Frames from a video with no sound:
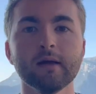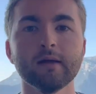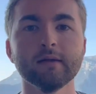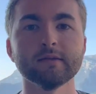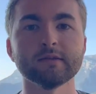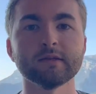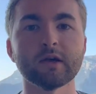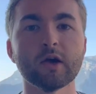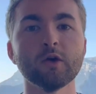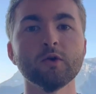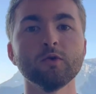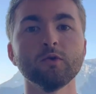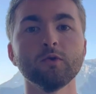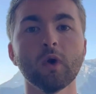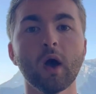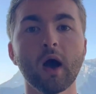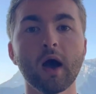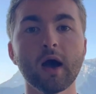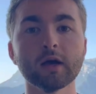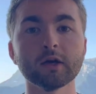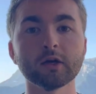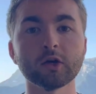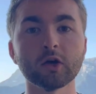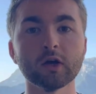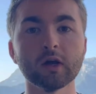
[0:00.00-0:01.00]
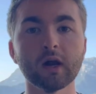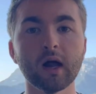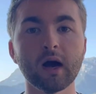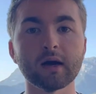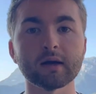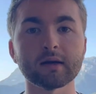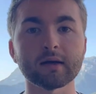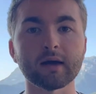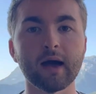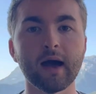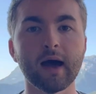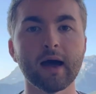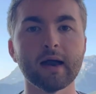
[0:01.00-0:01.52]
So good
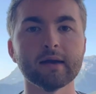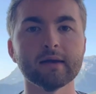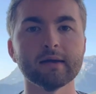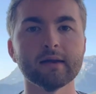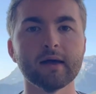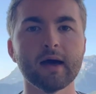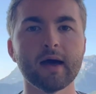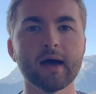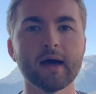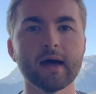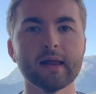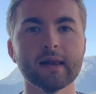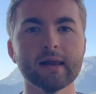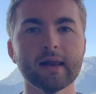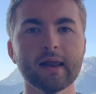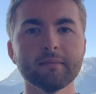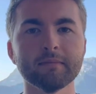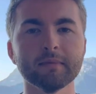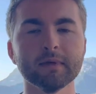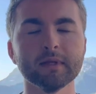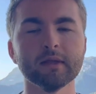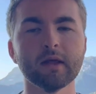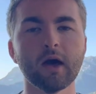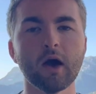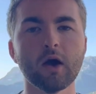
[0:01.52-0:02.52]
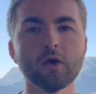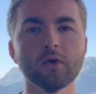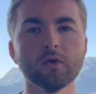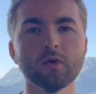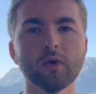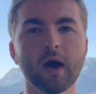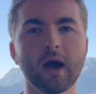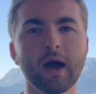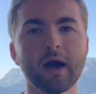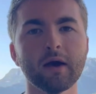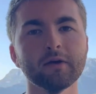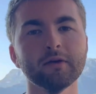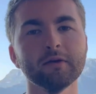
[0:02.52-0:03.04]
luck and let me know
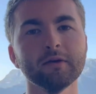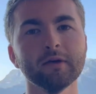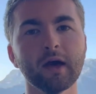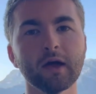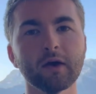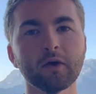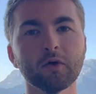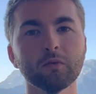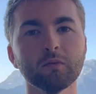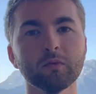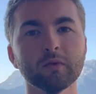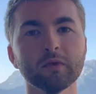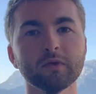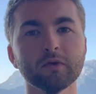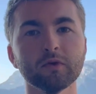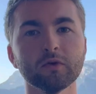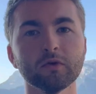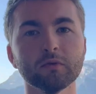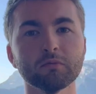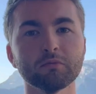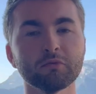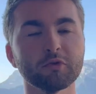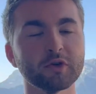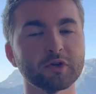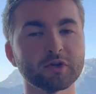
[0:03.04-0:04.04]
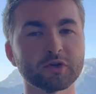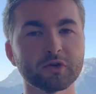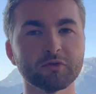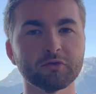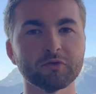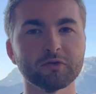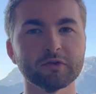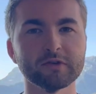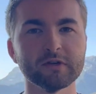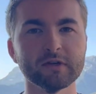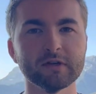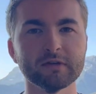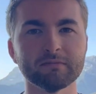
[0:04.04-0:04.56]
how you get on with your pre-shot
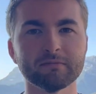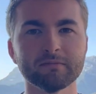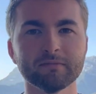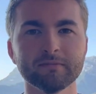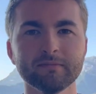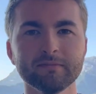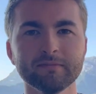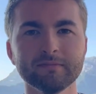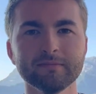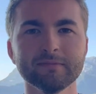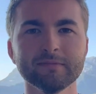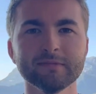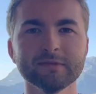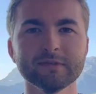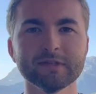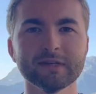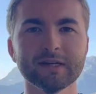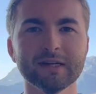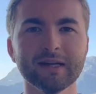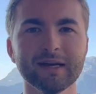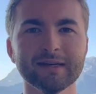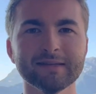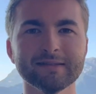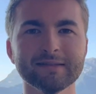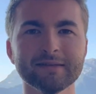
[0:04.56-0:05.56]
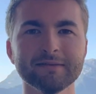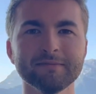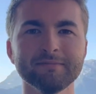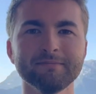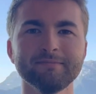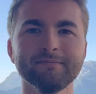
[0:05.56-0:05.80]
routine. See you later.